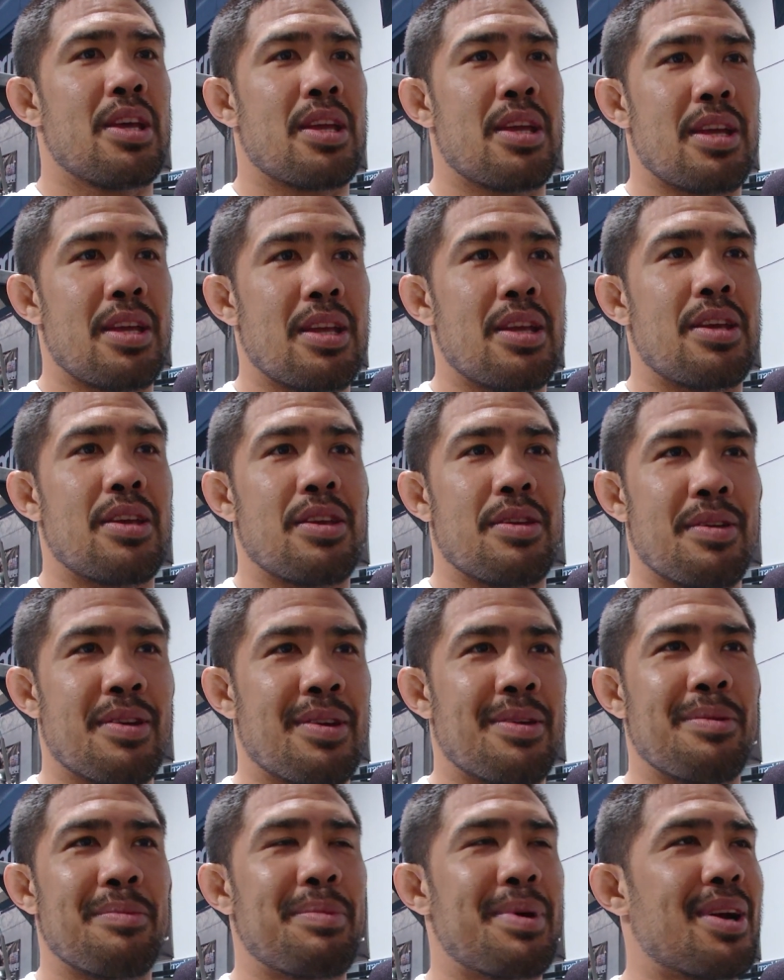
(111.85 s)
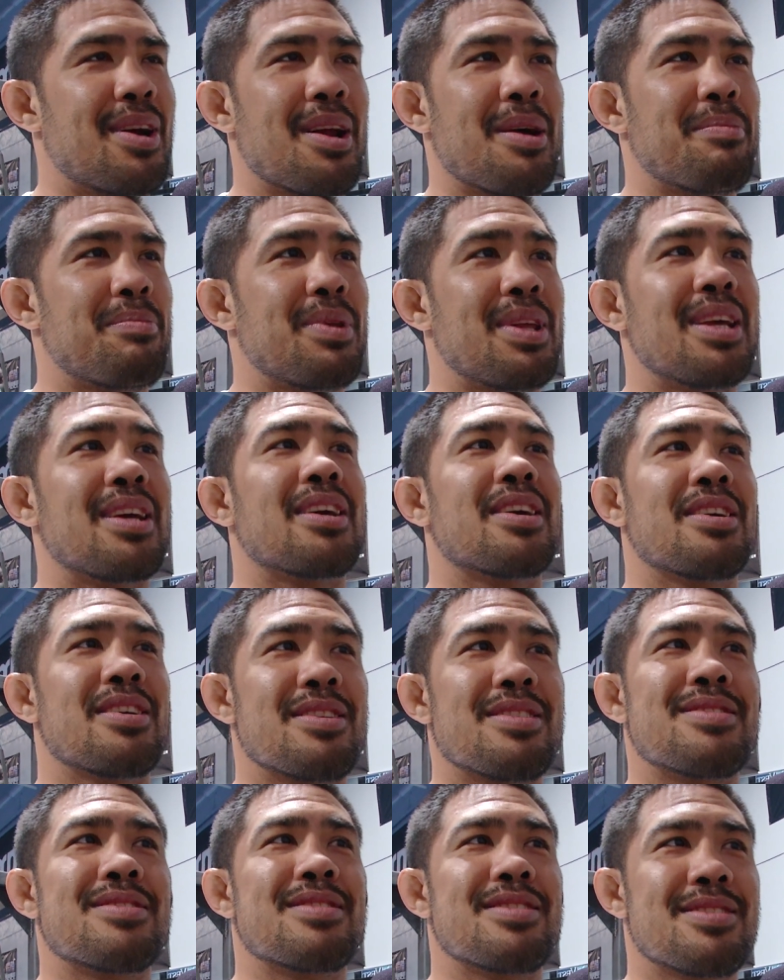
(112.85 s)
you better not blink
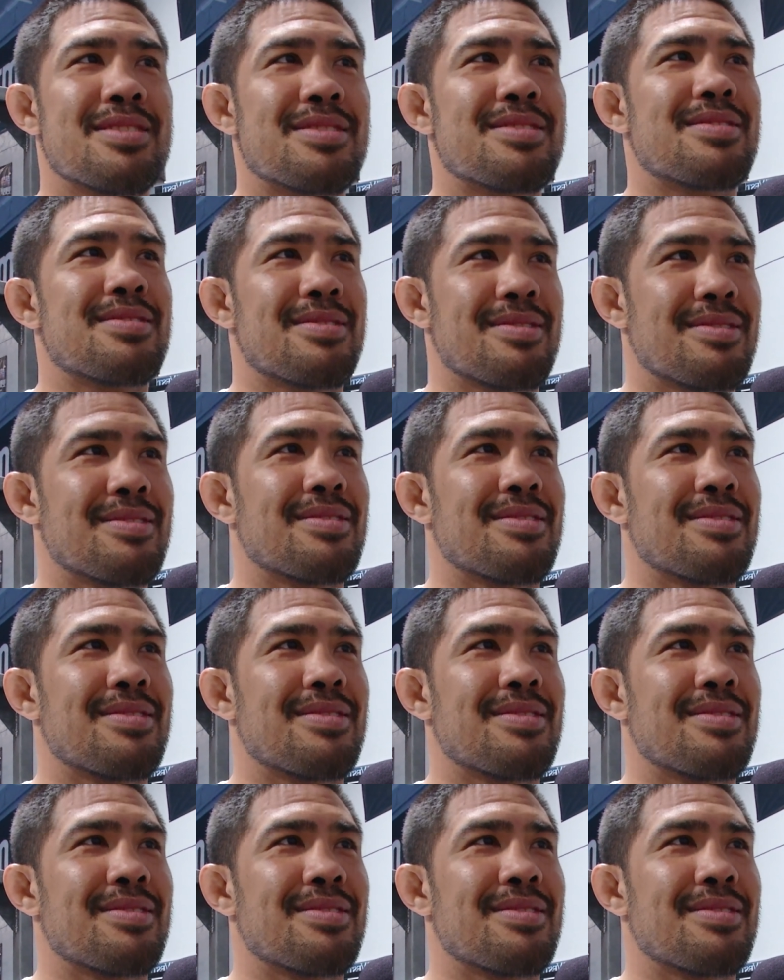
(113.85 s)
because it's